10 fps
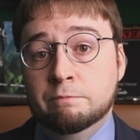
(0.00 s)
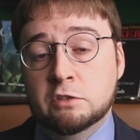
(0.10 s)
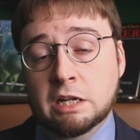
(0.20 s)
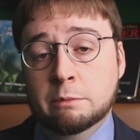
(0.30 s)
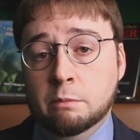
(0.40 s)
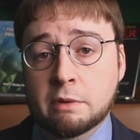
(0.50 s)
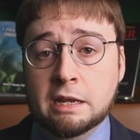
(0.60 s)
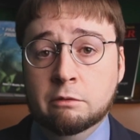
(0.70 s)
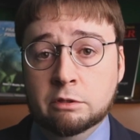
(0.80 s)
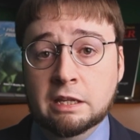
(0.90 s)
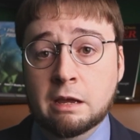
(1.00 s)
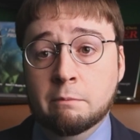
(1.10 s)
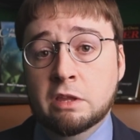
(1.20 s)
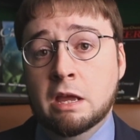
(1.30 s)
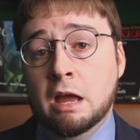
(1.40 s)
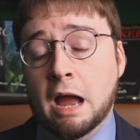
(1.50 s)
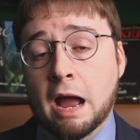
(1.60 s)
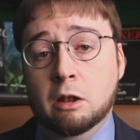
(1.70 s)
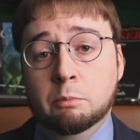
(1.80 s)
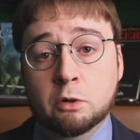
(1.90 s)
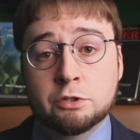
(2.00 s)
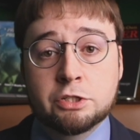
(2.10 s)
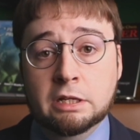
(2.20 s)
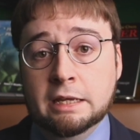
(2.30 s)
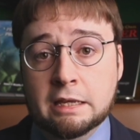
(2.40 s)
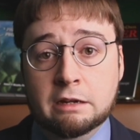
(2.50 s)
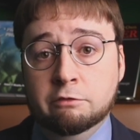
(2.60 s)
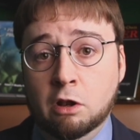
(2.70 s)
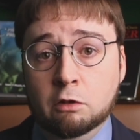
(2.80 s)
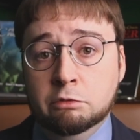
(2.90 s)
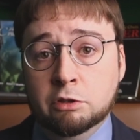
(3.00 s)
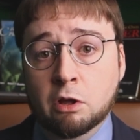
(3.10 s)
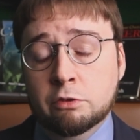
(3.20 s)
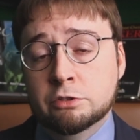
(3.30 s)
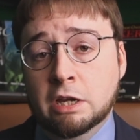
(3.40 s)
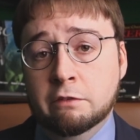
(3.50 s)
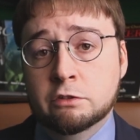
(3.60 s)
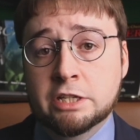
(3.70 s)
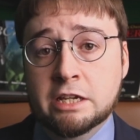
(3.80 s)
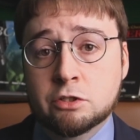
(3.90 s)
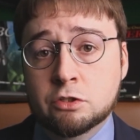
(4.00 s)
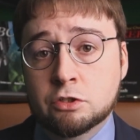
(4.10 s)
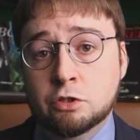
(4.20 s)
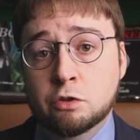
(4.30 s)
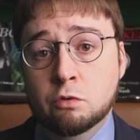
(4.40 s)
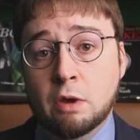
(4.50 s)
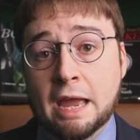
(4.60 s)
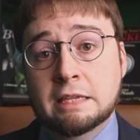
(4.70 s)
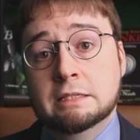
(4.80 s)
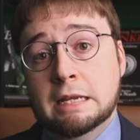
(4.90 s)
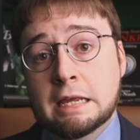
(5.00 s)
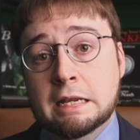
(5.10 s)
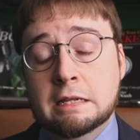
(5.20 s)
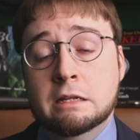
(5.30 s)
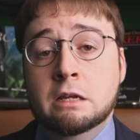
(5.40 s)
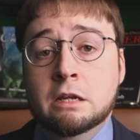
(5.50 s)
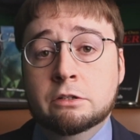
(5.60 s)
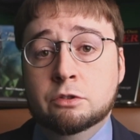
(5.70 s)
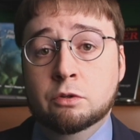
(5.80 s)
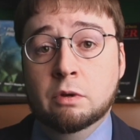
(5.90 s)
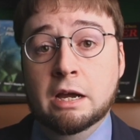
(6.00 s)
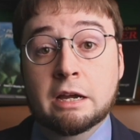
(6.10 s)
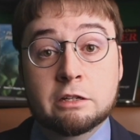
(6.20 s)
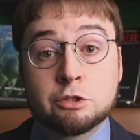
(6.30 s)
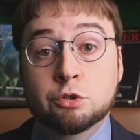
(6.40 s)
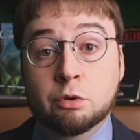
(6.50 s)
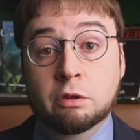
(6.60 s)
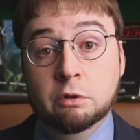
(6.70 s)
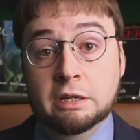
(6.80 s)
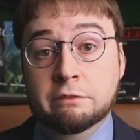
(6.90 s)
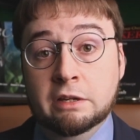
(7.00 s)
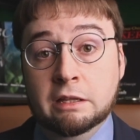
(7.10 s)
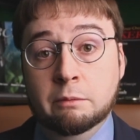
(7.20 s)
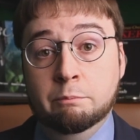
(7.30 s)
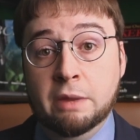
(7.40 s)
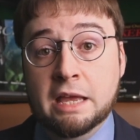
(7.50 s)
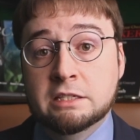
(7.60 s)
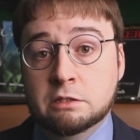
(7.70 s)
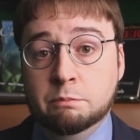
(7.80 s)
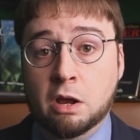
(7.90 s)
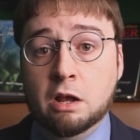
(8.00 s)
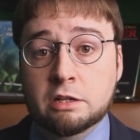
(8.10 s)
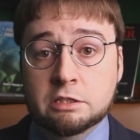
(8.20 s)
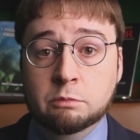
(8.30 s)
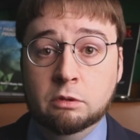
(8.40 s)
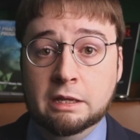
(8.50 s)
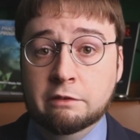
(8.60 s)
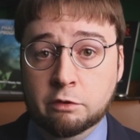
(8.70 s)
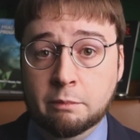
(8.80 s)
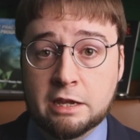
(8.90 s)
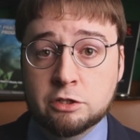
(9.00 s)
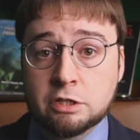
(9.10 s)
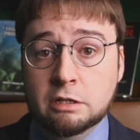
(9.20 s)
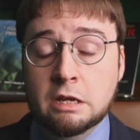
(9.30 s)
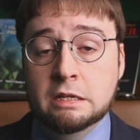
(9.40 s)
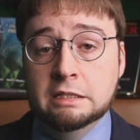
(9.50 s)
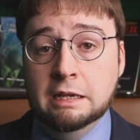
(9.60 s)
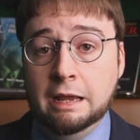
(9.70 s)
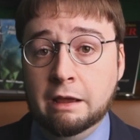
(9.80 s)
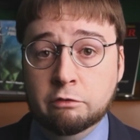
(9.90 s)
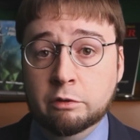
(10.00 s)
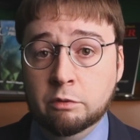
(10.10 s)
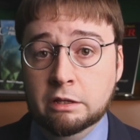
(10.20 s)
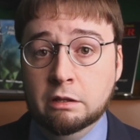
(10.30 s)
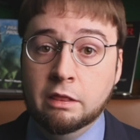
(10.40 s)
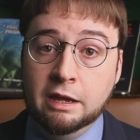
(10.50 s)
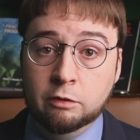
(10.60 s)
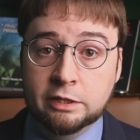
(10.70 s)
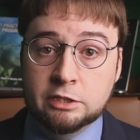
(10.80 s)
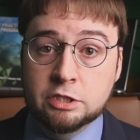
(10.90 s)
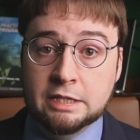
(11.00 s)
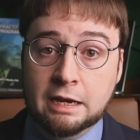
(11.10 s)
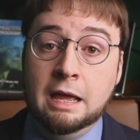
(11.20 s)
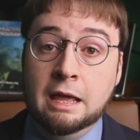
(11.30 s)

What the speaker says: set up a meeting with them. I'll personally get involved with all those conversations too, as needed, to ensure that we're giving the best possible information to everyone that reaches out.